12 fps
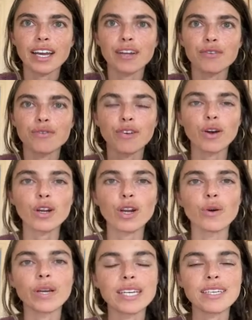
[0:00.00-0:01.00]

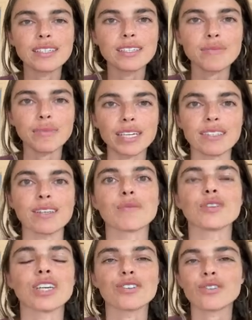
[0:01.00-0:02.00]
photo is my
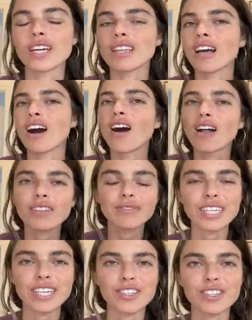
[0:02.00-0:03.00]
subject, right? All of
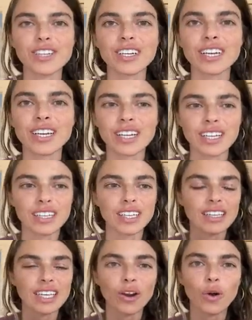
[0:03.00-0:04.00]
nature,
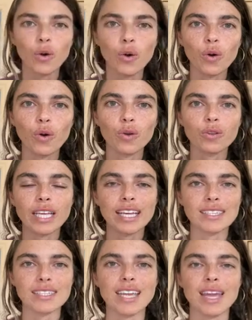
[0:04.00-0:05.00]
like that whole
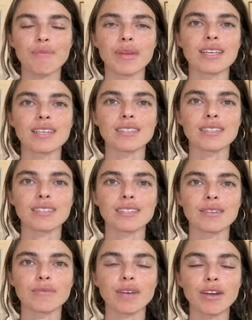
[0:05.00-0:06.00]
landscape is
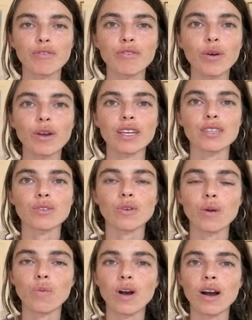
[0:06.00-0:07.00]
my focus. So
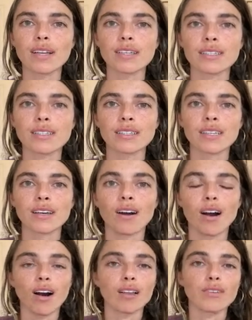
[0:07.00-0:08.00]
I want
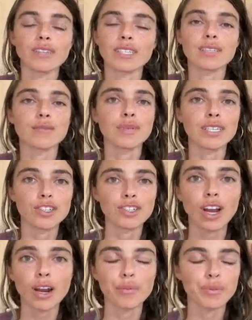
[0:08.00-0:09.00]
all of it to be
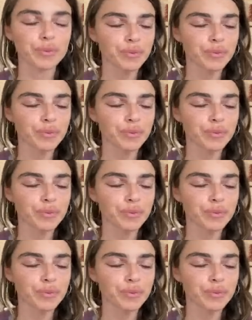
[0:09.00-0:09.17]
sharp.